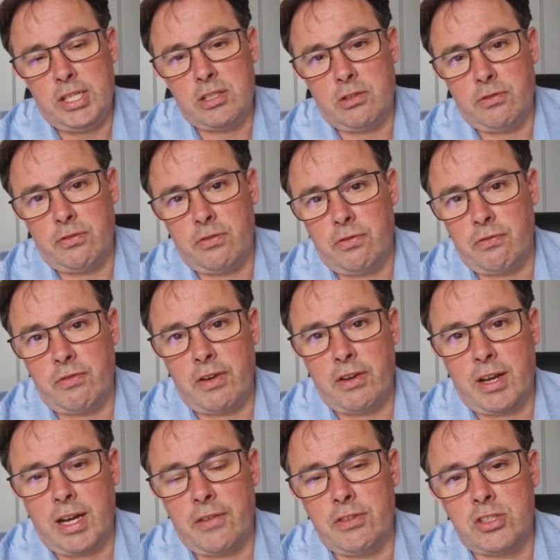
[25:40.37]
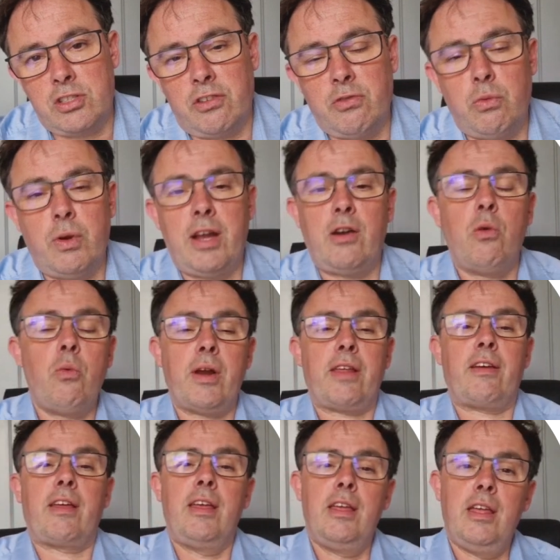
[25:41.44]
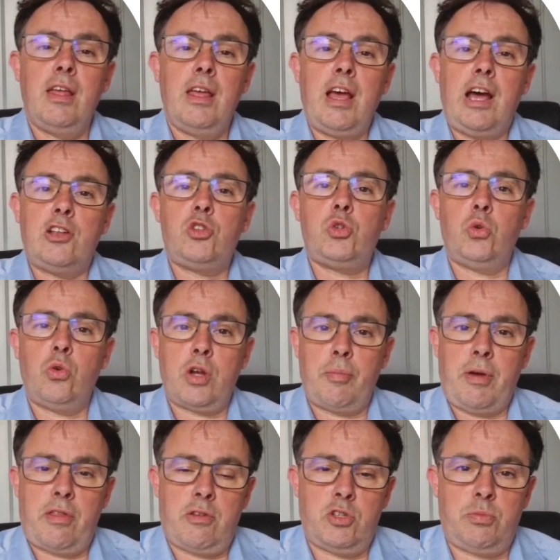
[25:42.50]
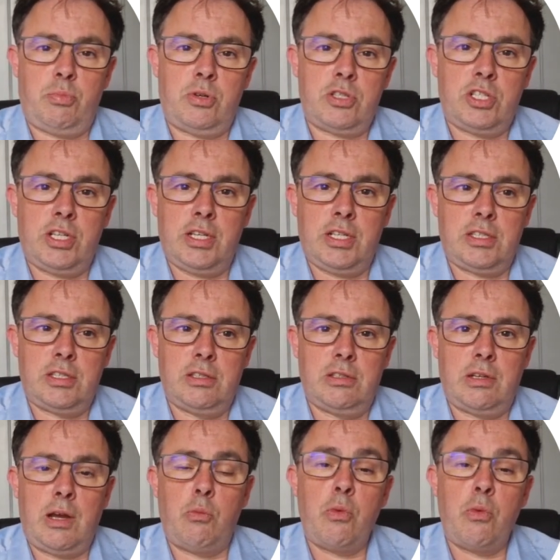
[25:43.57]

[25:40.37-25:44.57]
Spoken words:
piece of very clever software or whatever, and talk about those projects.